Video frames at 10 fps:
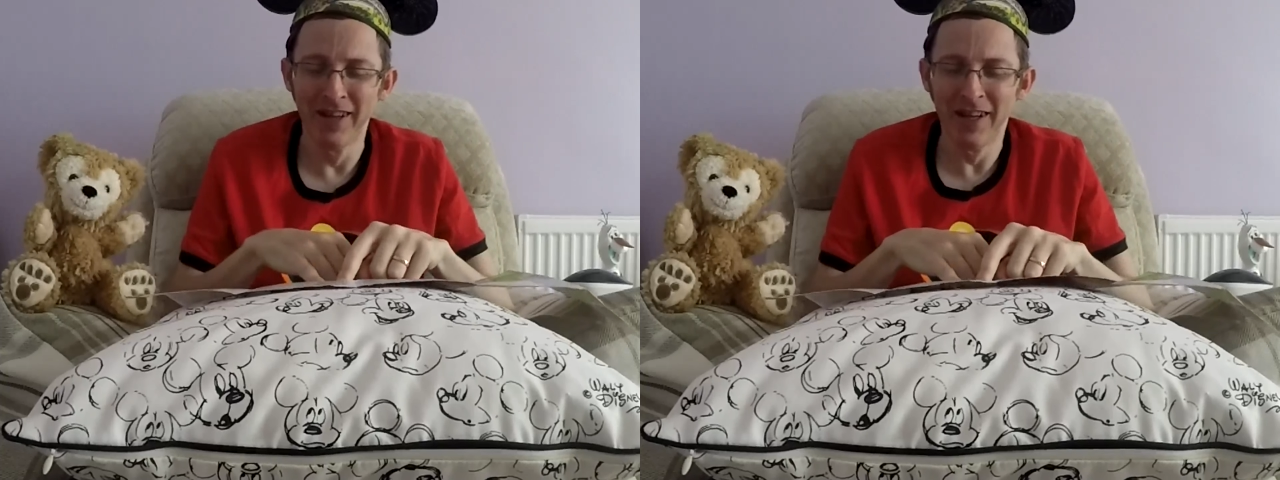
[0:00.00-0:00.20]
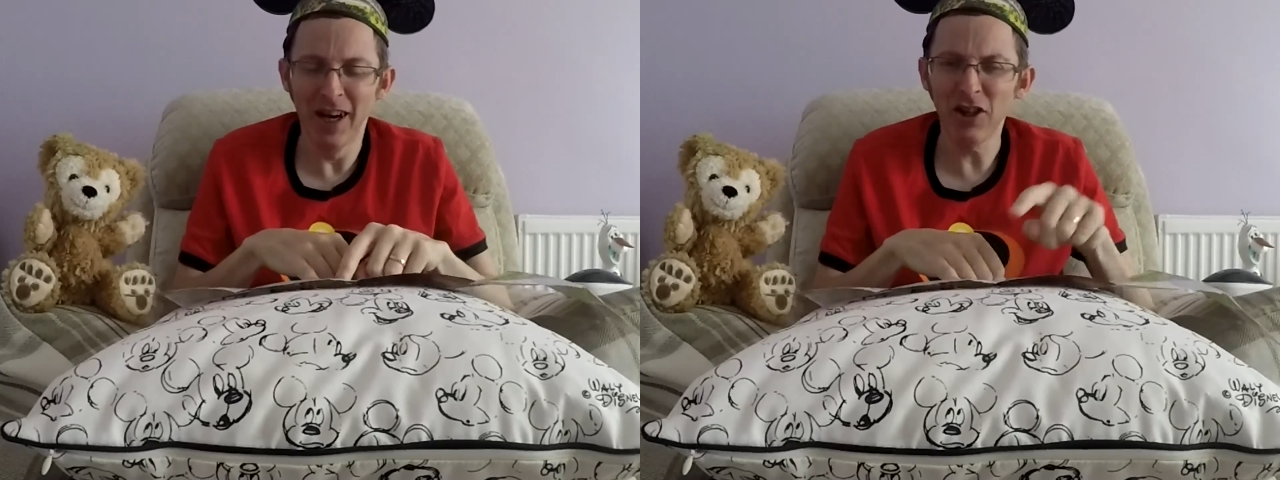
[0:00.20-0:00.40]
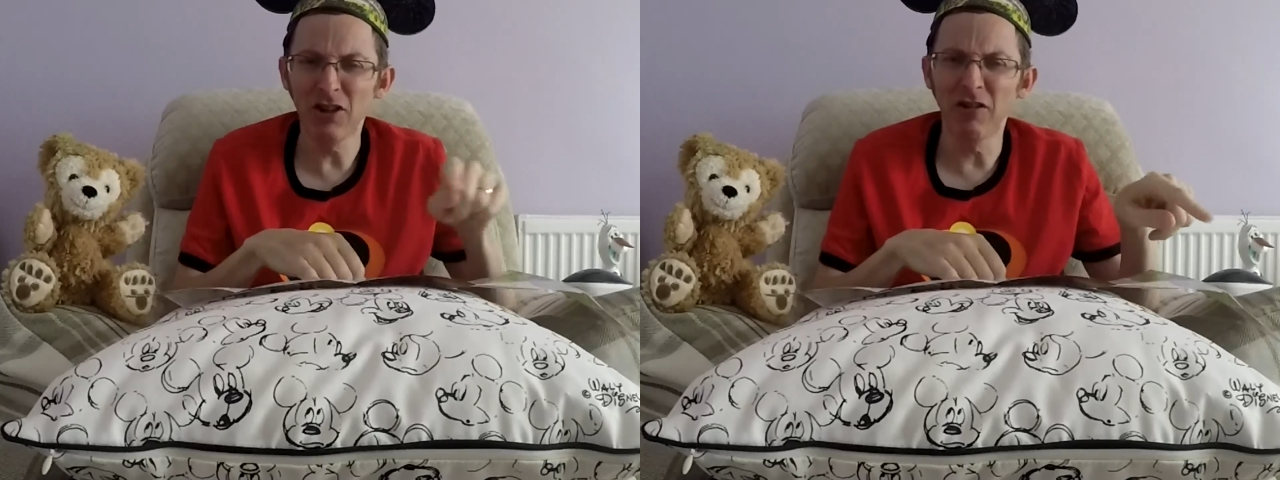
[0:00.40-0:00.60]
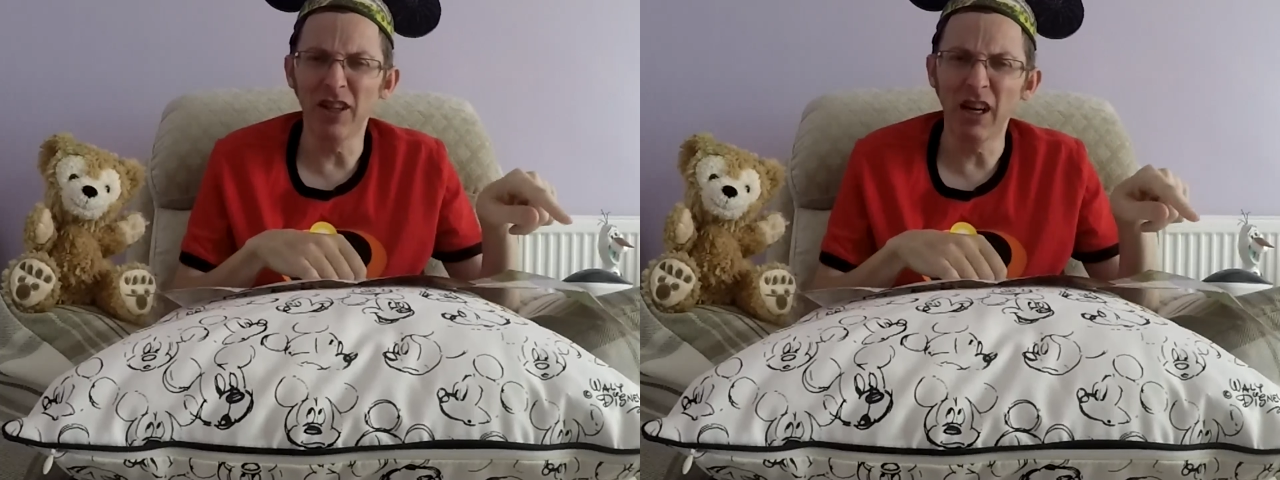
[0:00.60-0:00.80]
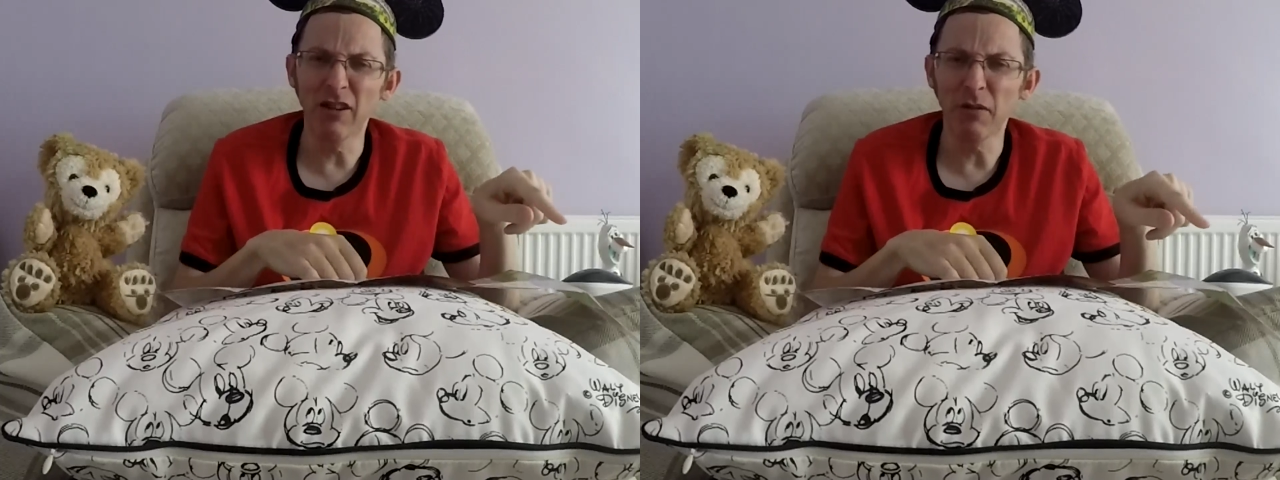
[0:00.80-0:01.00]
I should do an
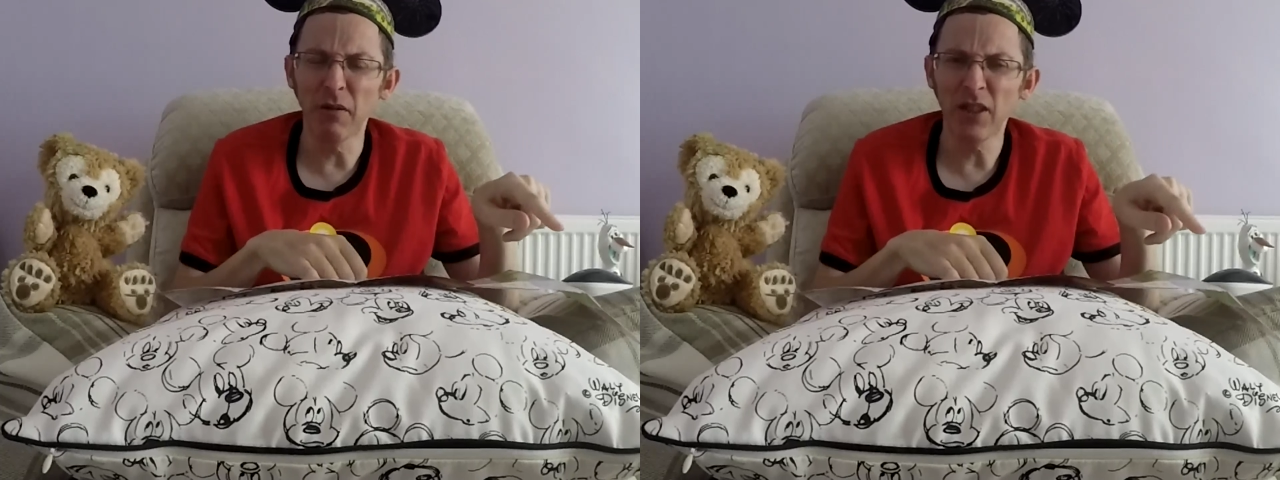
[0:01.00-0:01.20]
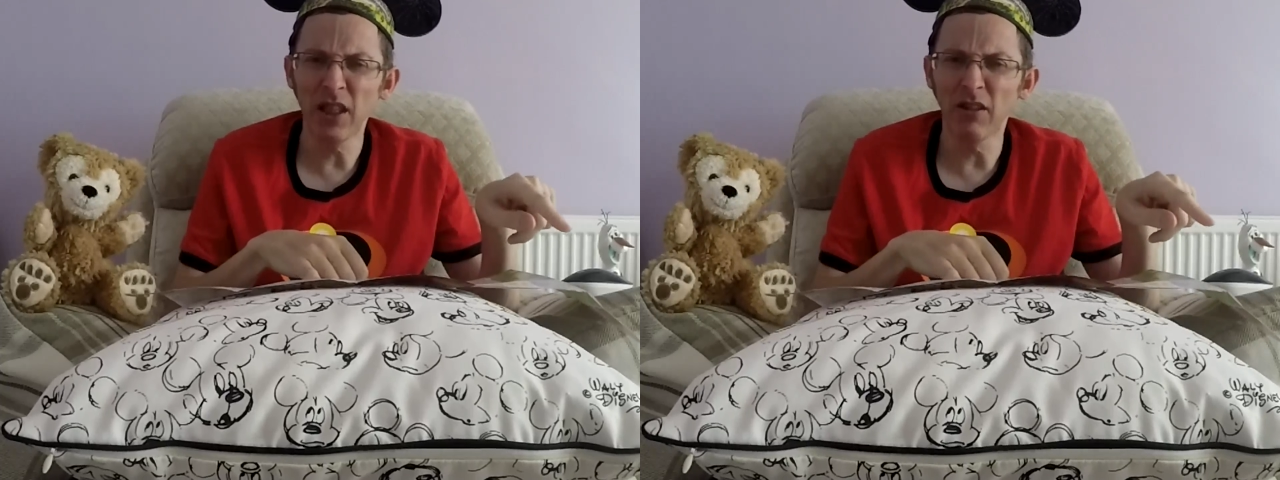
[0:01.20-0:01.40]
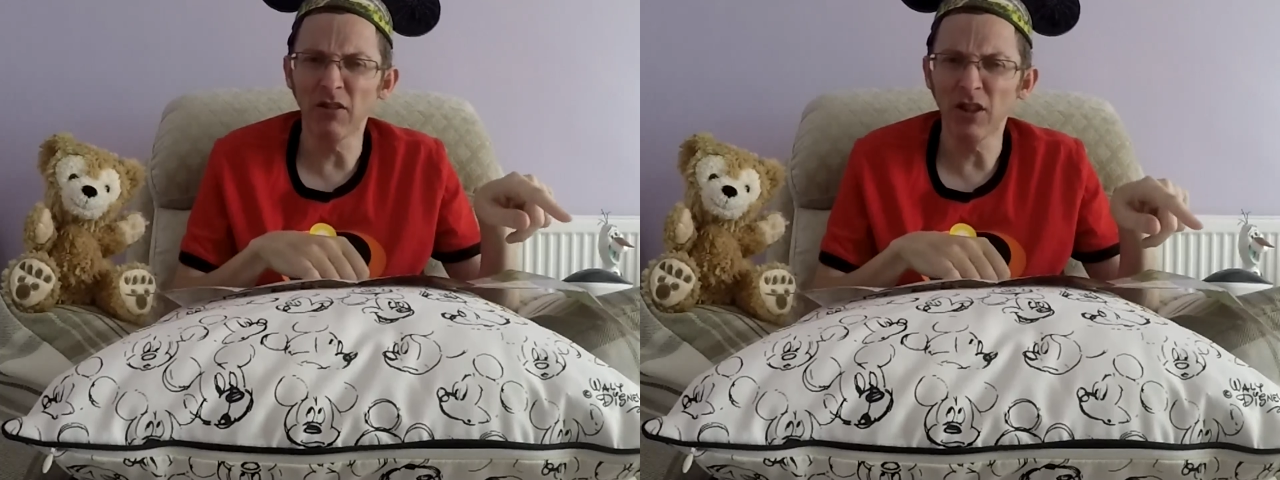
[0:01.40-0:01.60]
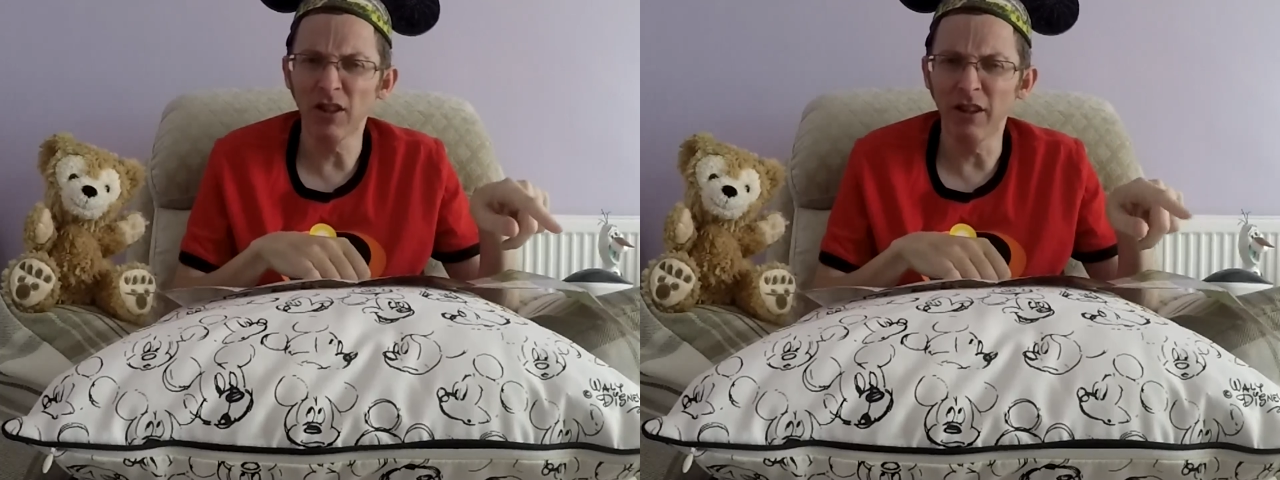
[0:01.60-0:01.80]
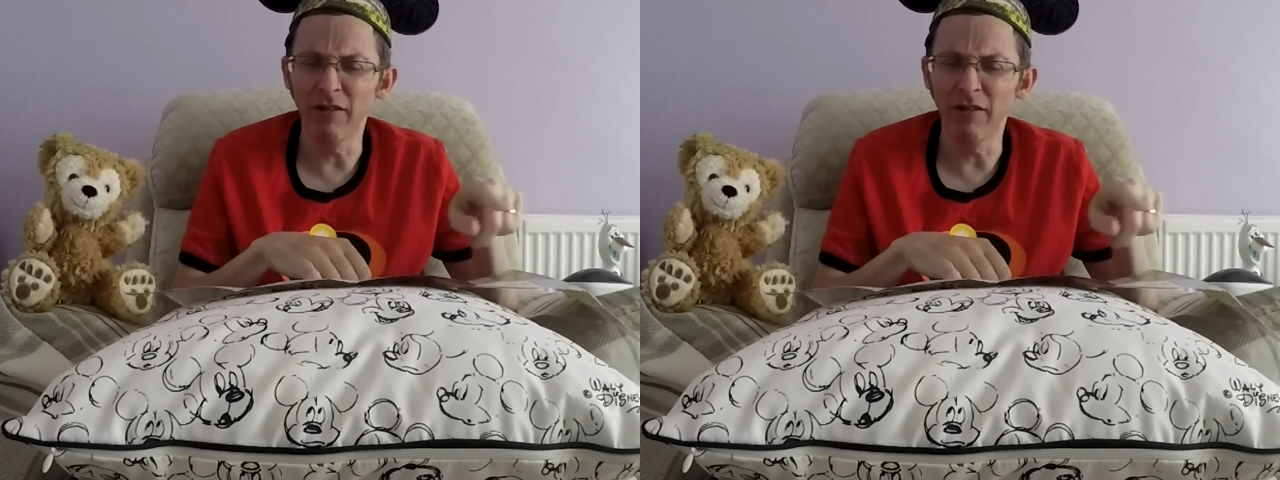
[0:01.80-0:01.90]
Aerosmith sing along, shouldn't I?